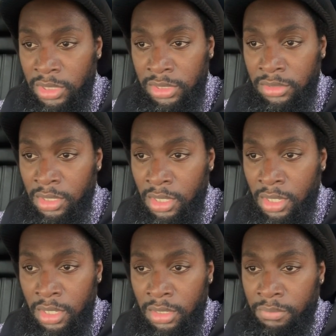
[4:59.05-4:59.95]
than
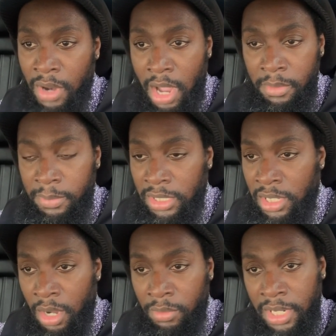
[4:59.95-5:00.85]
probably
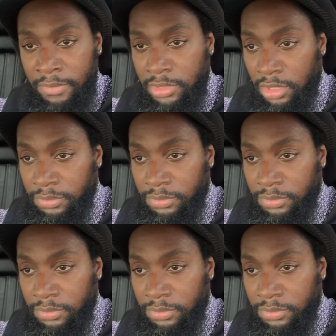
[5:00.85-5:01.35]
y'all would ever know.